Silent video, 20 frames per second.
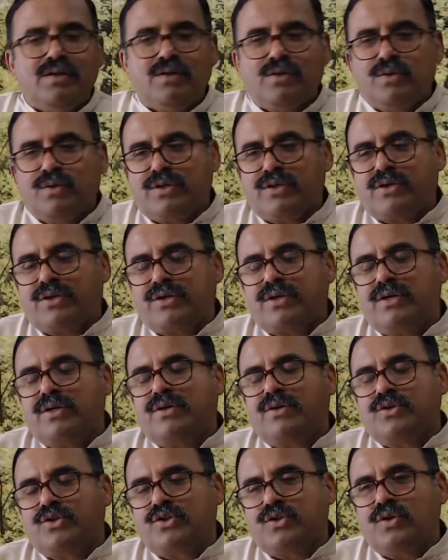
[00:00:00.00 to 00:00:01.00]
to
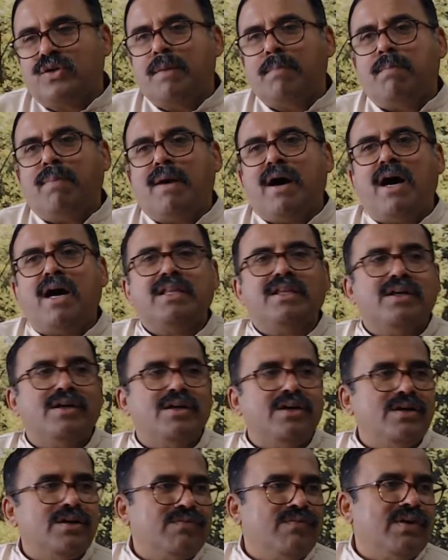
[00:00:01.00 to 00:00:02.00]
show the path
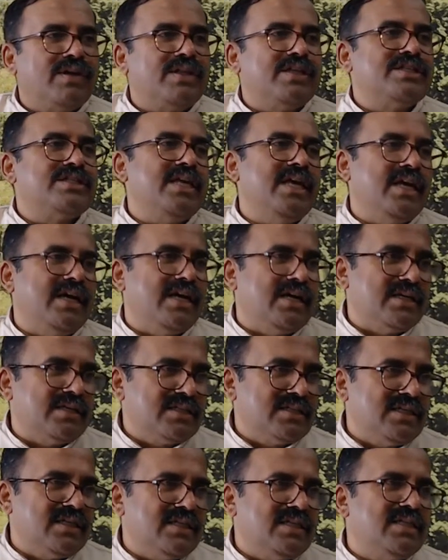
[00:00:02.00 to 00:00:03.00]
for the
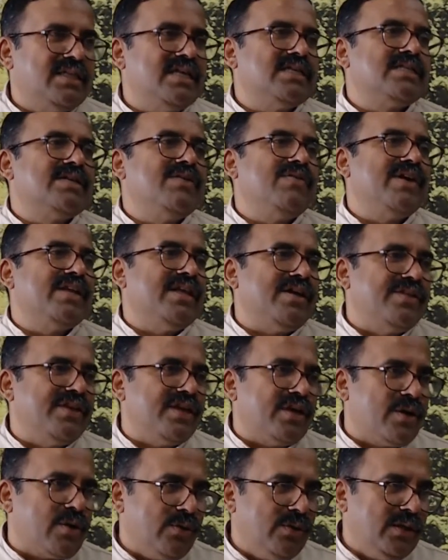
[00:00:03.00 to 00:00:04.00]
seekers. This is the
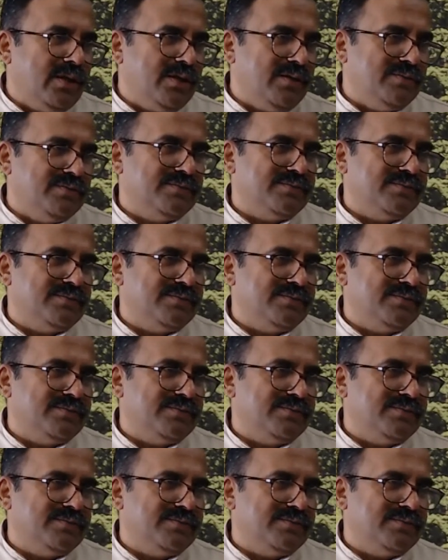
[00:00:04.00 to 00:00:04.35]
Vedantic truth.